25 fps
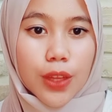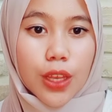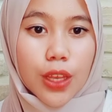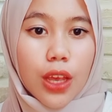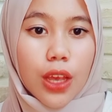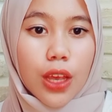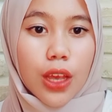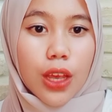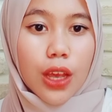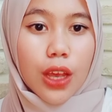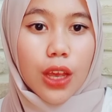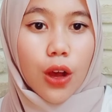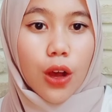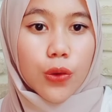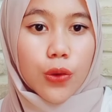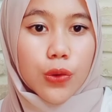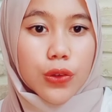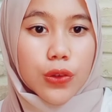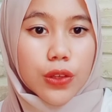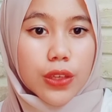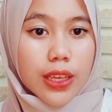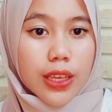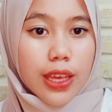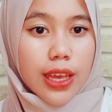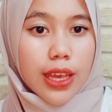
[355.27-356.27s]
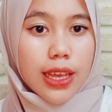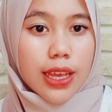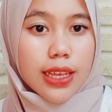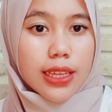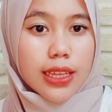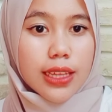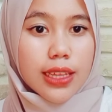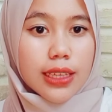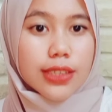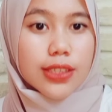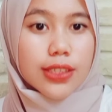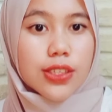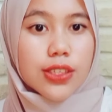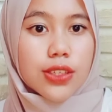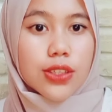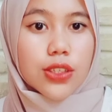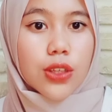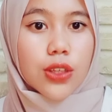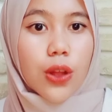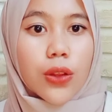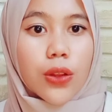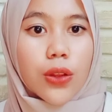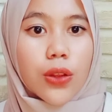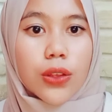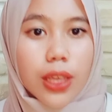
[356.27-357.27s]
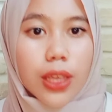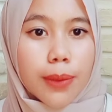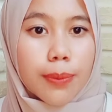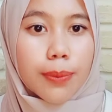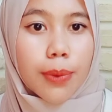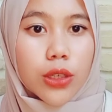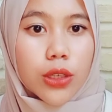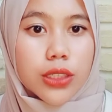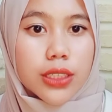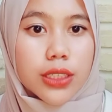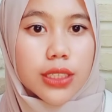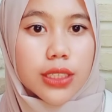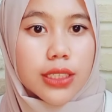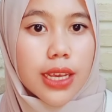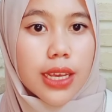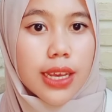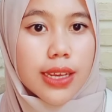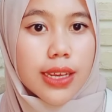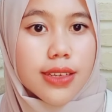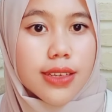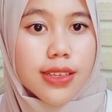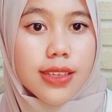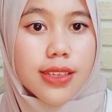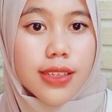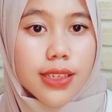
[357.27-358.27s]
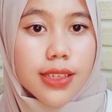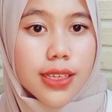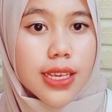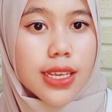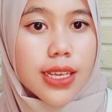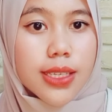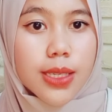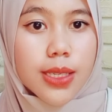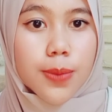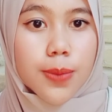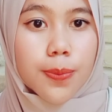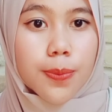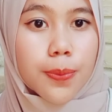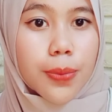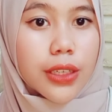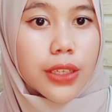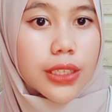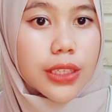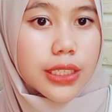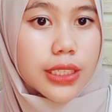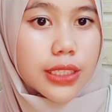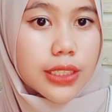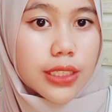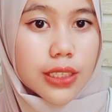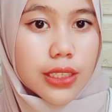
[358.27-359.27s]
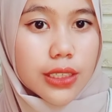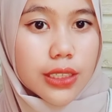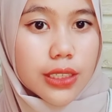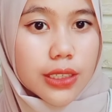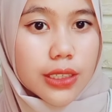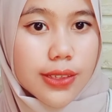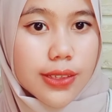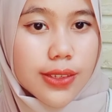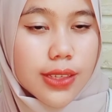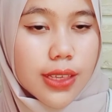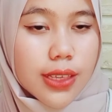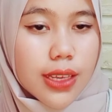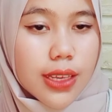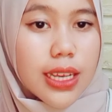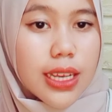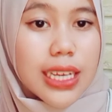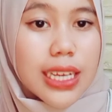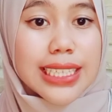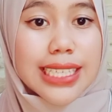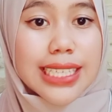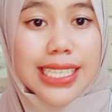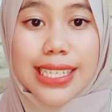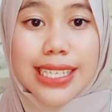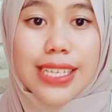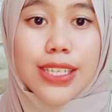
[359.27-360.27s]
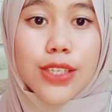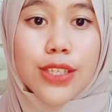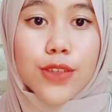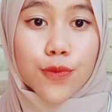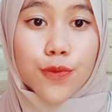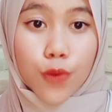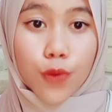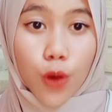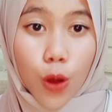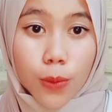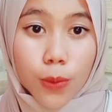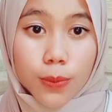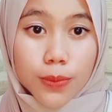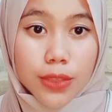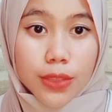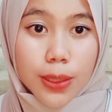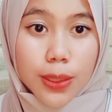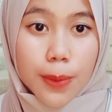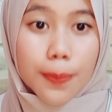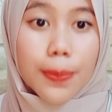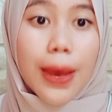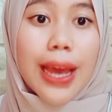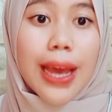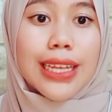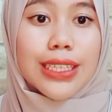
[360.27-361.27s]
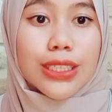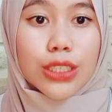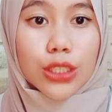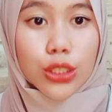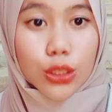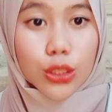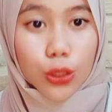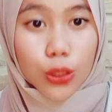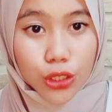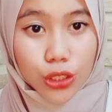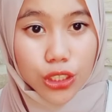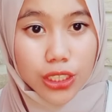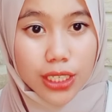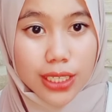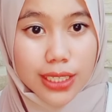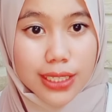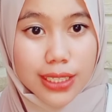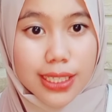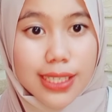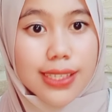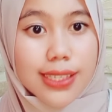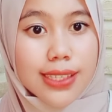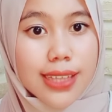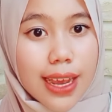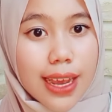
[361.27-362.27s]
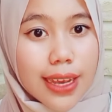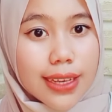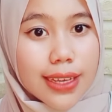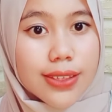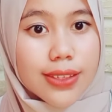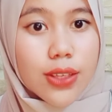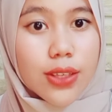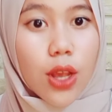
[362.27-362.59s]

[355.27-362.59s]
Okay, let's talk about the next is palatals. This is formed by touching the sides of